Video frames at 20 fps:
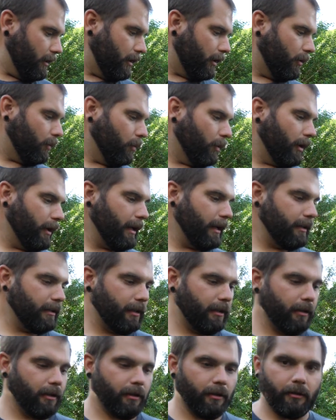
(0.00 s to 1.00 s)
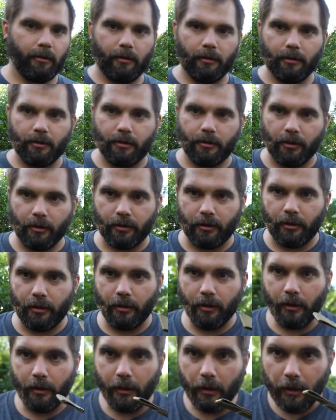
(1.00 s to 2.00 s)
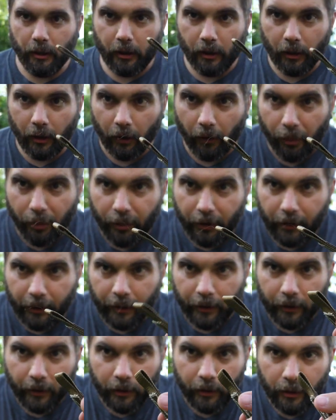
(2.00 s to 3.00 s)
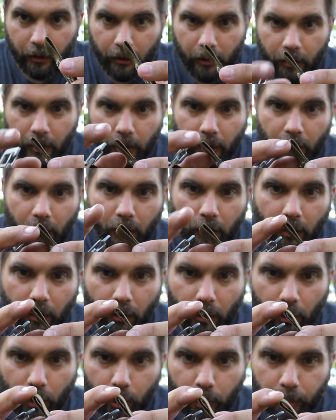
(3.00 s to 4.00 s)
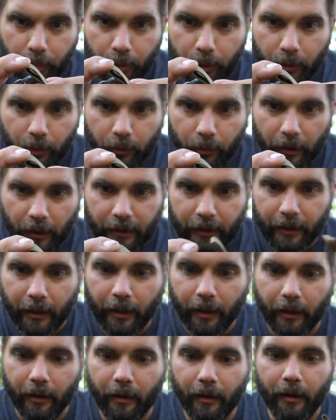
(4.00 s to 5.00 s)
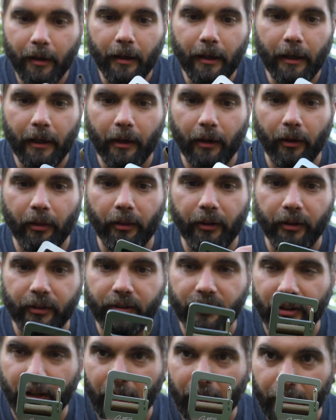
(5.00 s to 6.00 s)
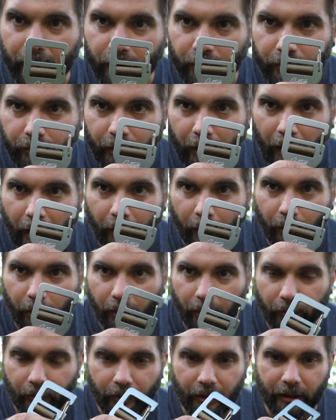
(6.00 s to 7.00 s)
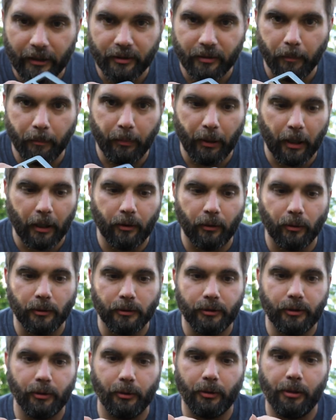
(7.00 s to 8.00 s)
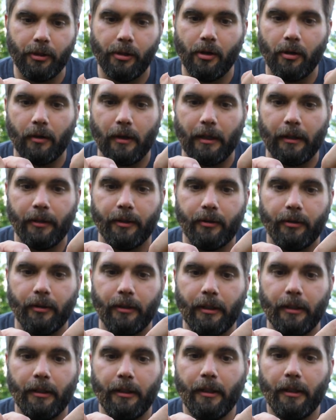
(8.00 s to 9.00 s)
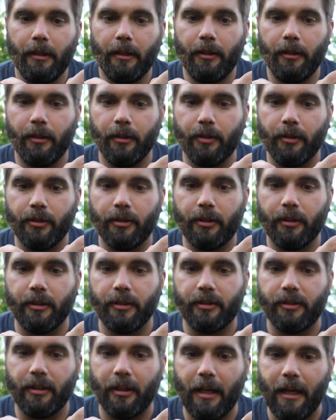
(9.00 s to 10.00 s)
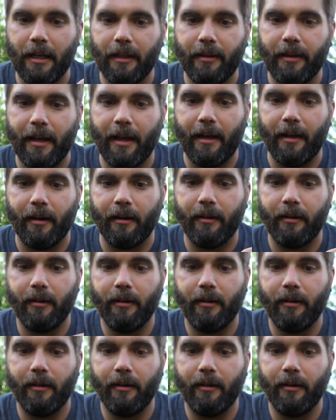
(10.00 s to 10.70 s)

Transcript: on one end here, there's just a thin loop right there. And on this side, you've got one of these buckles. So when you go around the tree, you're just gonna slide that